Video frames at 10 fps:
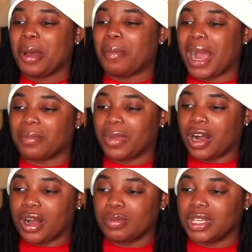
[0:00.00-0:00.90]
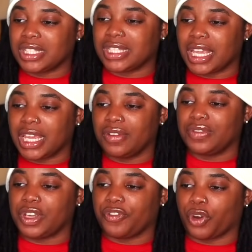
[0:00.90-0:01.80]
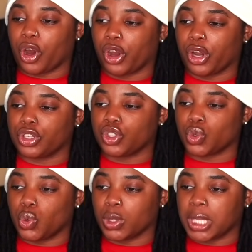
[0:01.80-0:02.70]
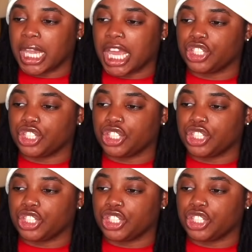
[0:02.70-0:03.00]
my mom saved for our schooling,